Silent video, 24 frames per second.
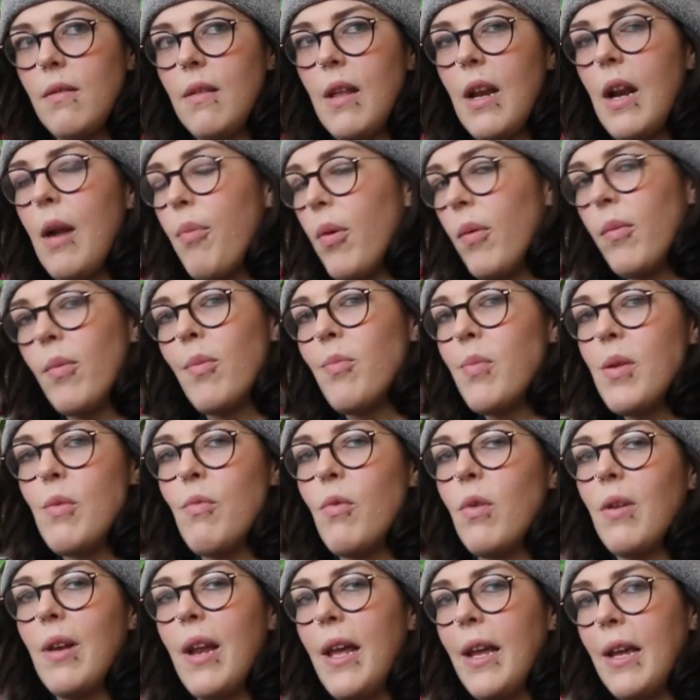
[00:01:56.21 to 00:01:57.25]
then I probably
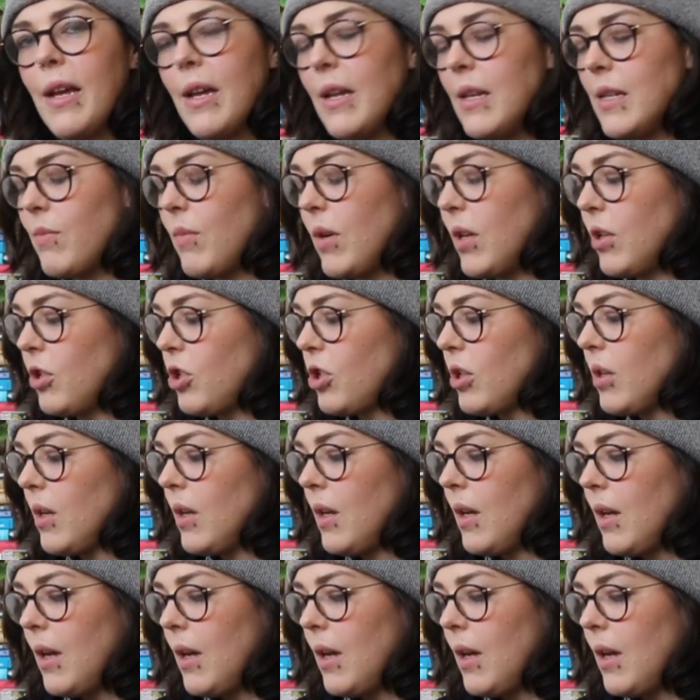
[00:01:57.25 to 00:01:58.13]
won't like it as much.